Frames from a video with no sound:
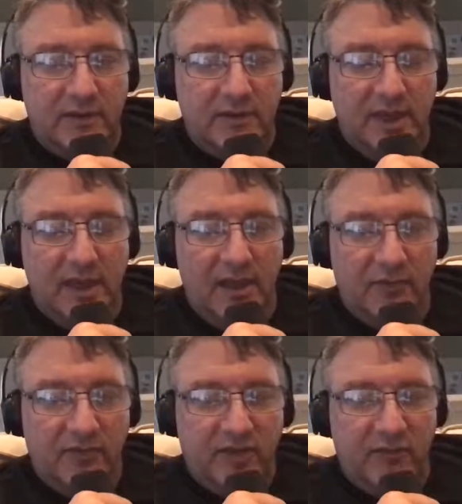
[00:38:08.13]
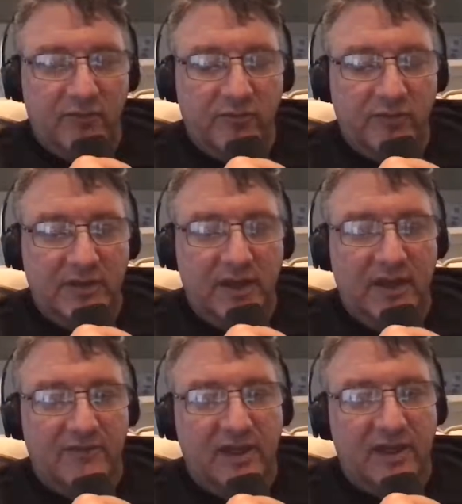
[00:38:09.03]
yeah, it was really
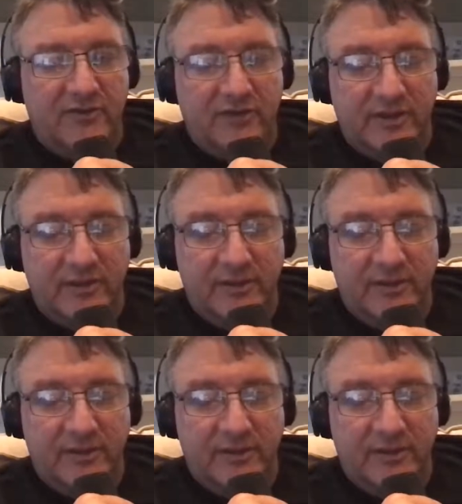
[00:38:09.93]
nice actually.